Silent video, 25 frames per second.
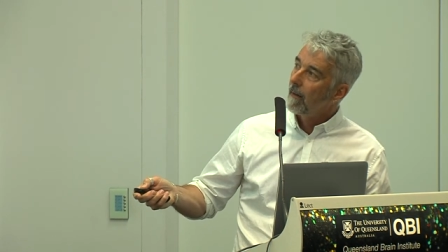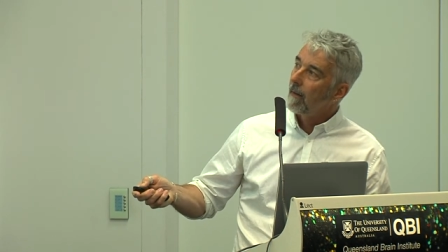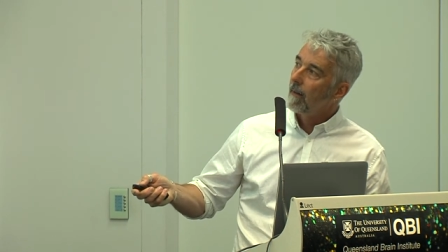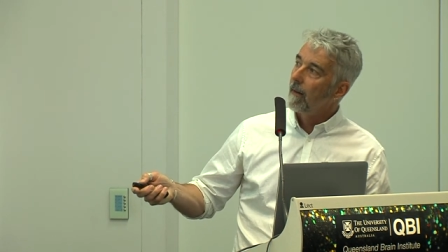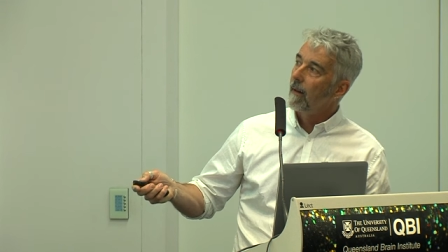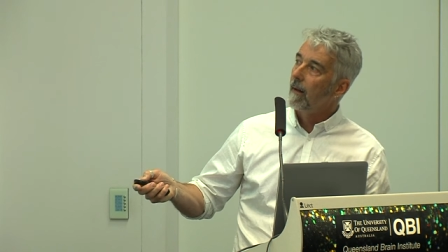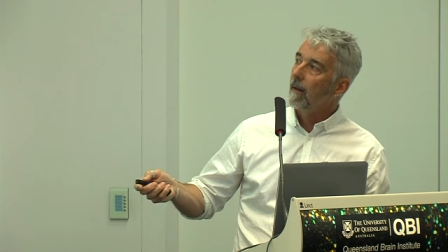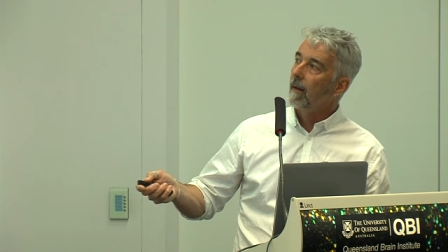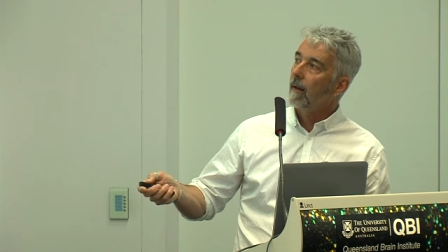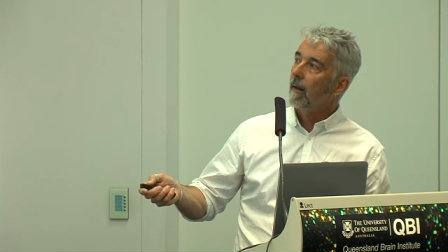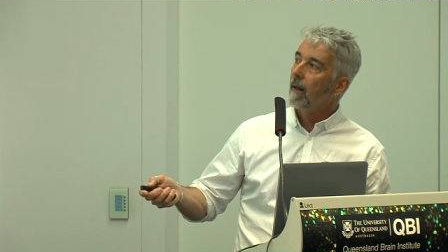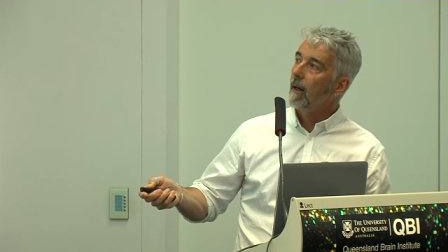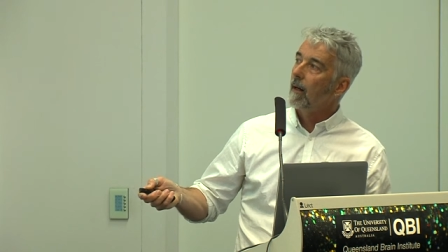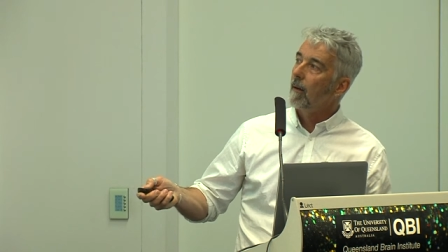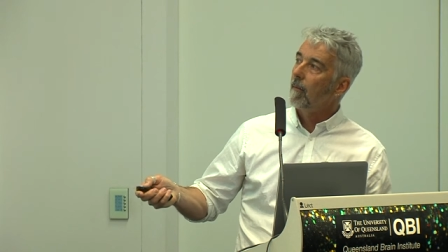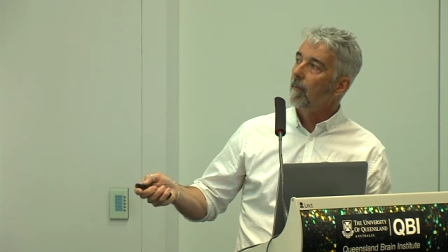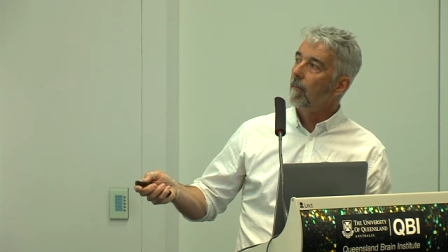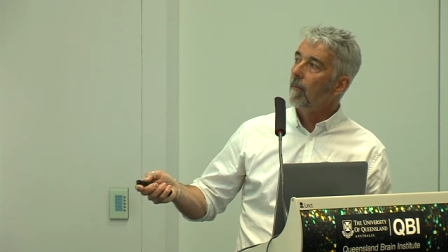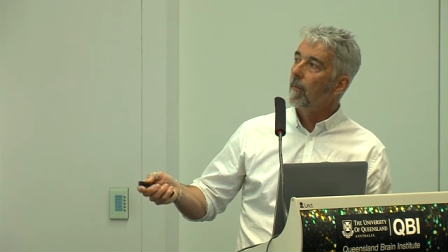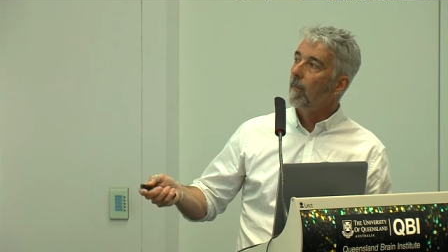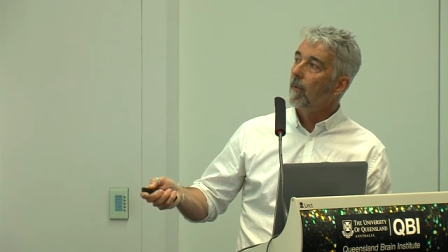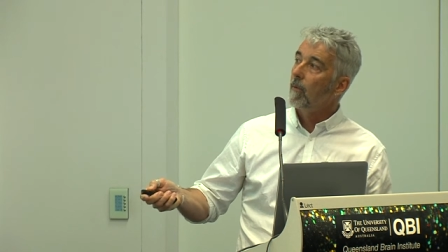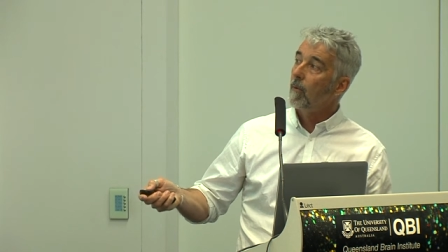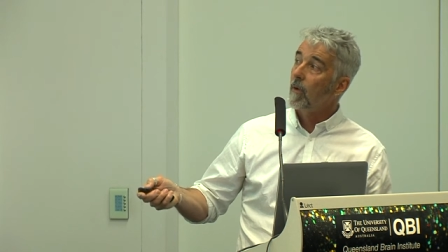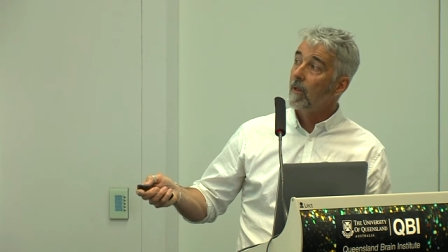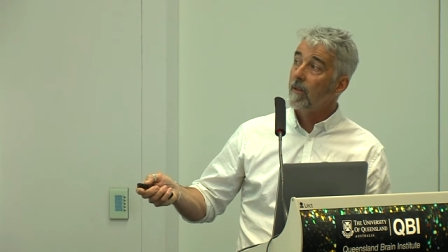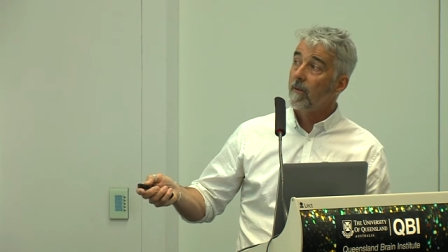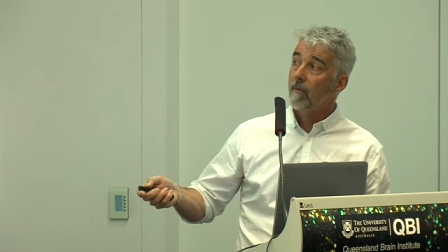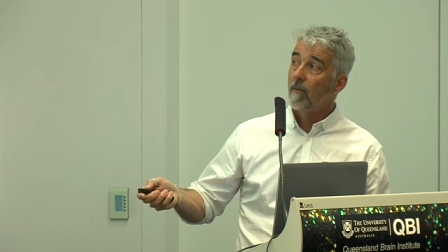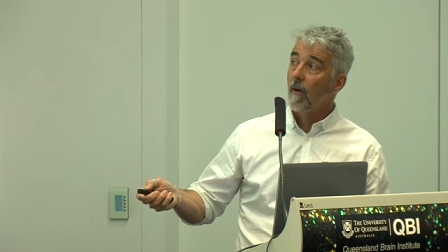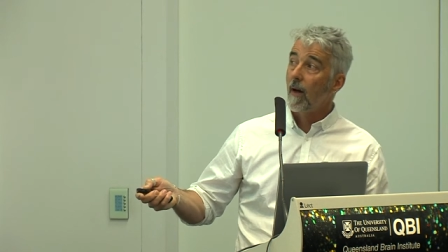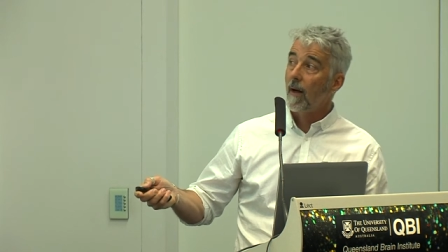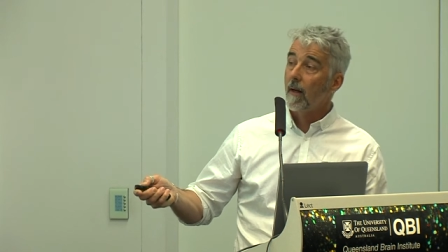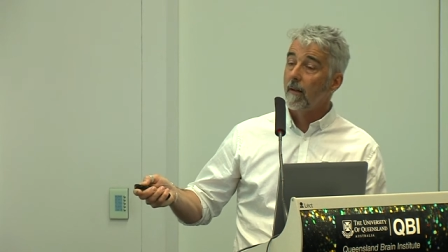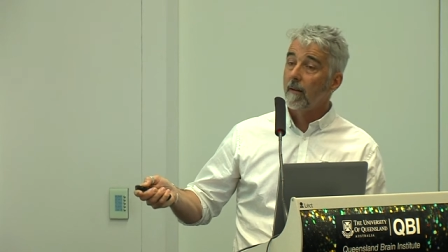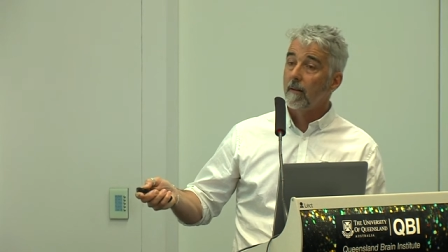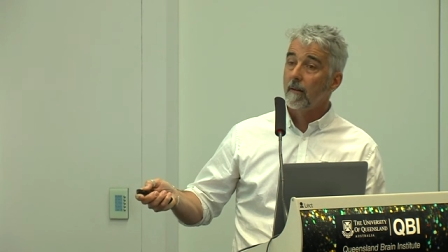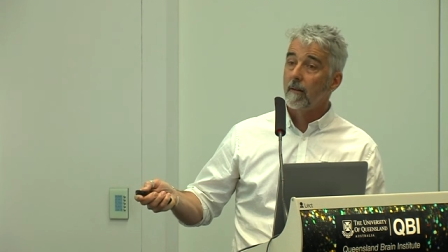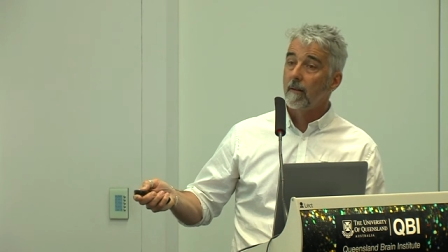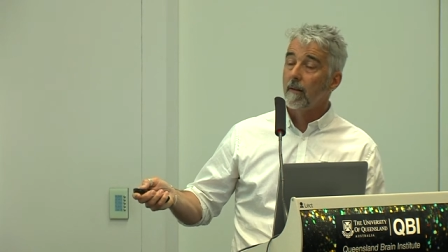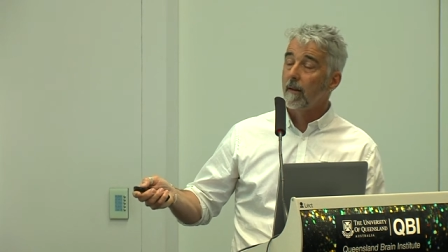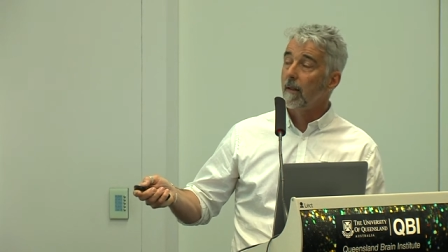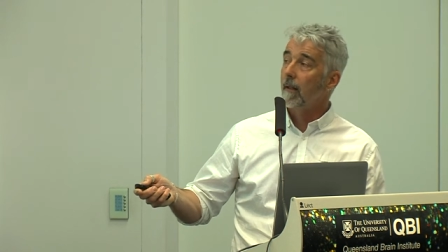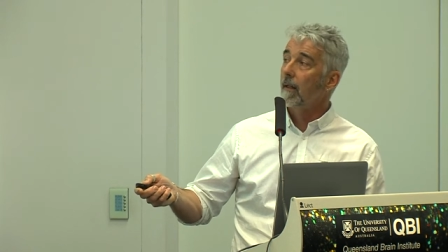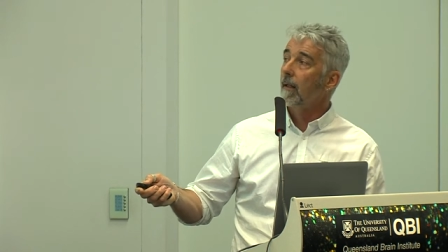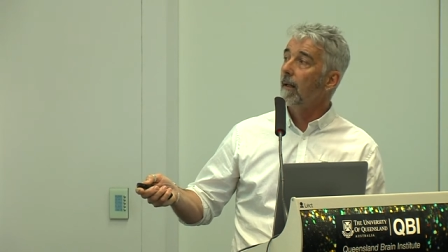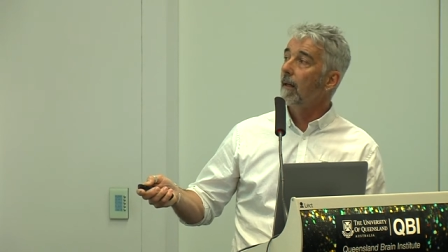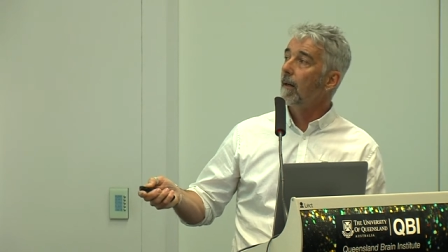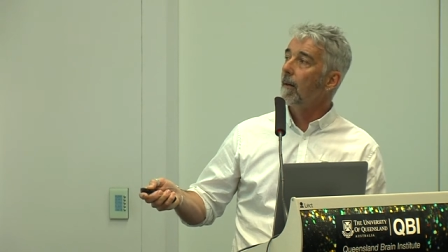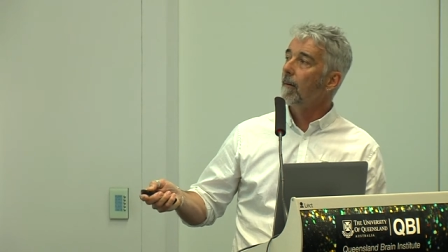The um, risk fact,
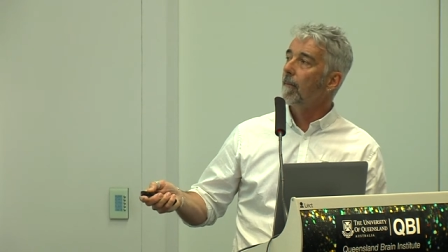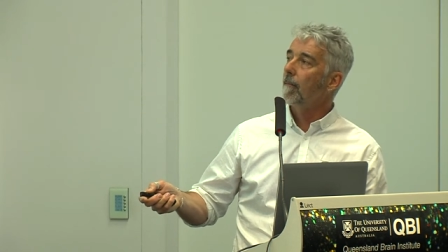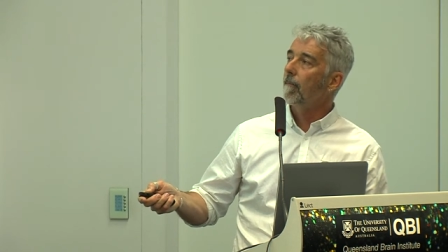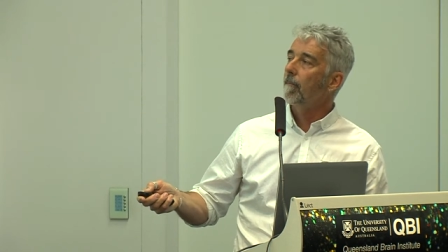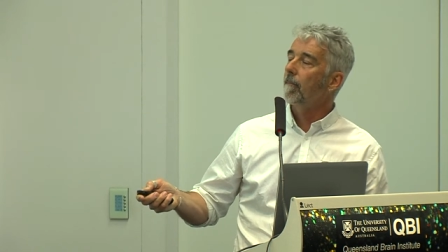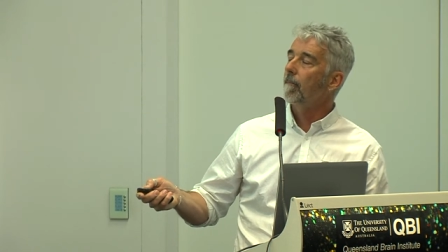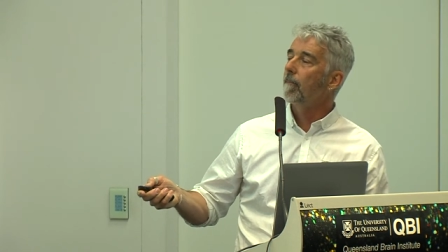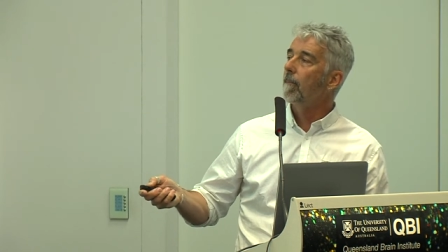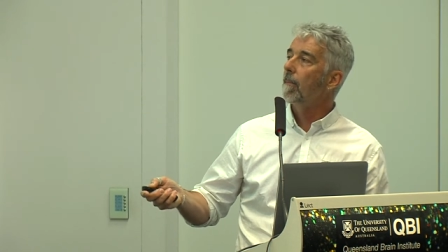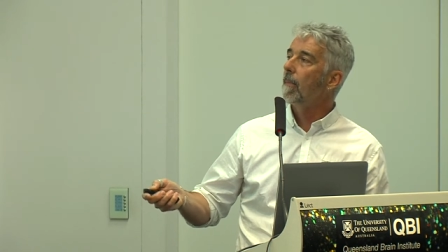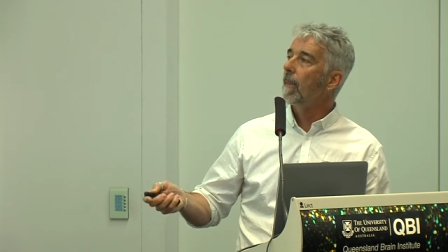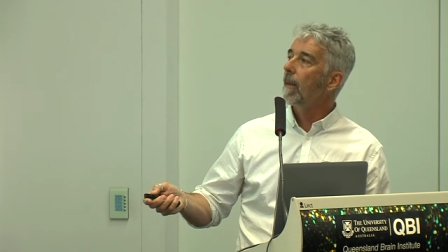the um,